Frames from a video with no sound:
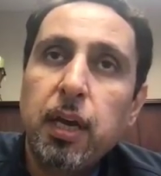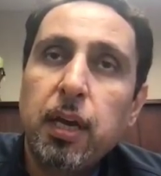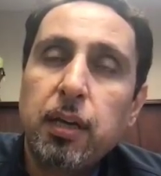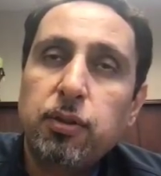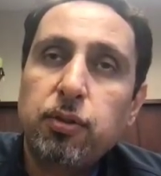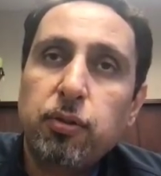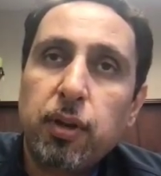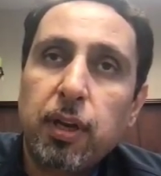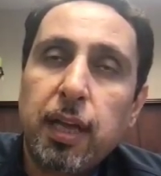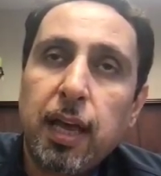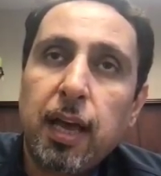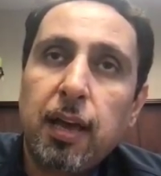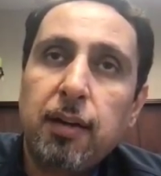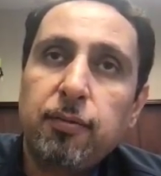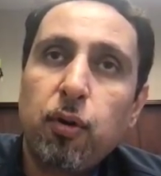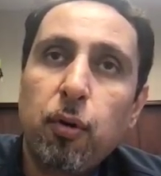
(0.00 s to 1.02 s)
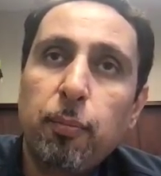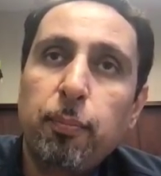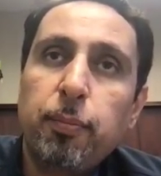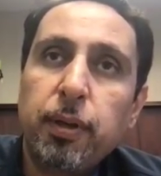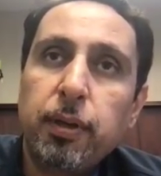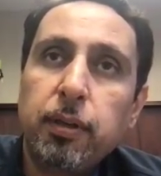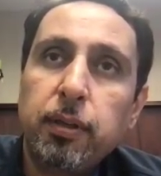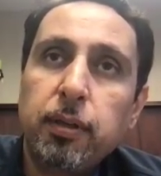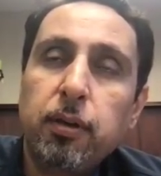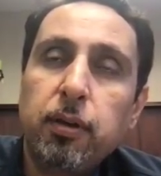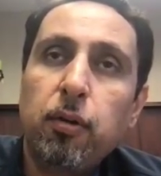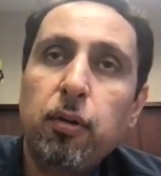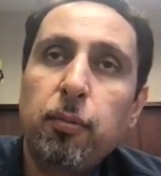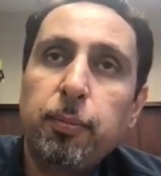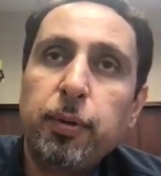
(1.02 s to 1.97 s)
So you're going to have
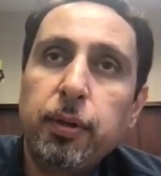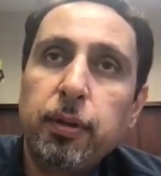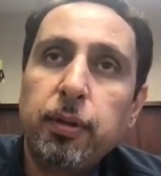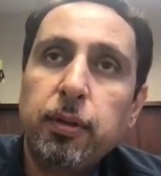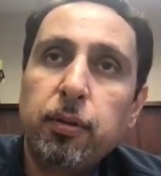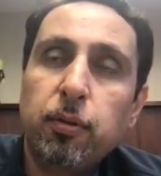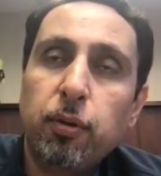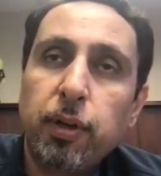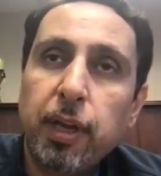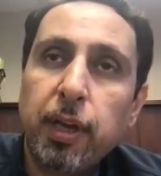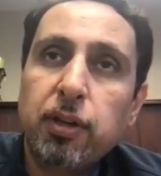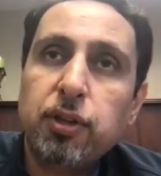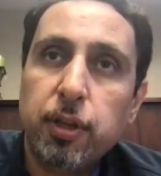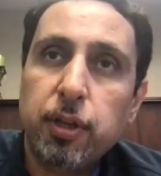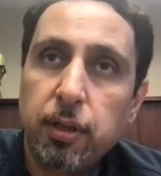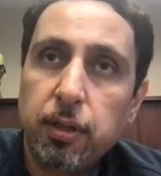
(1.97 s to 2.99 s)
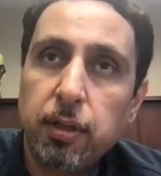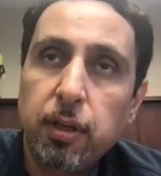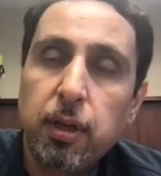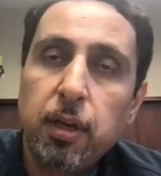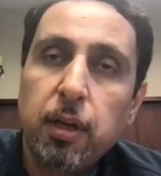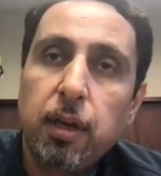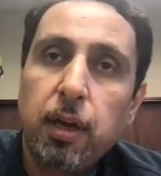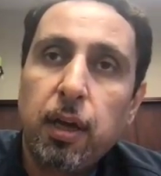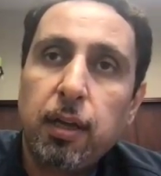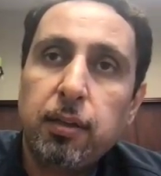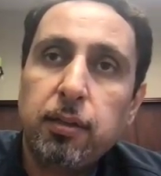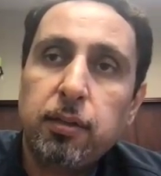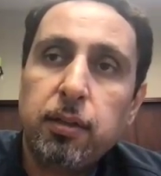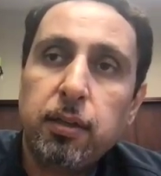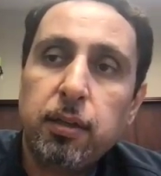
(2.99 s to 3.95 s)
open connection
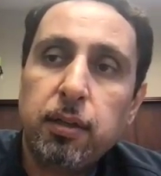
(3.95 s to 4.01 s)
and